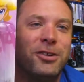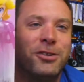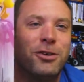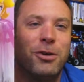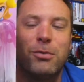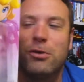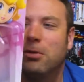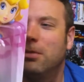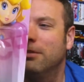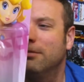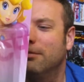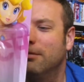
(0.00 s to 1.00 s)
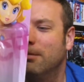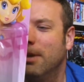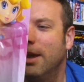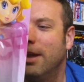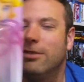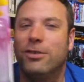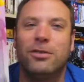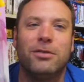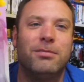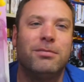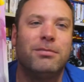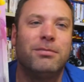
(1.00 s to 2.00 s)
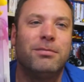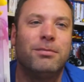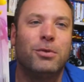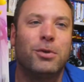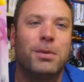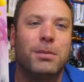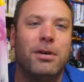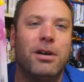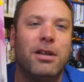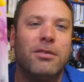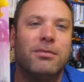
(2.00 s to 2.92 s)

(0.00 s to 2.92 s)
kind of got a bit mad and sort of bought a big pile of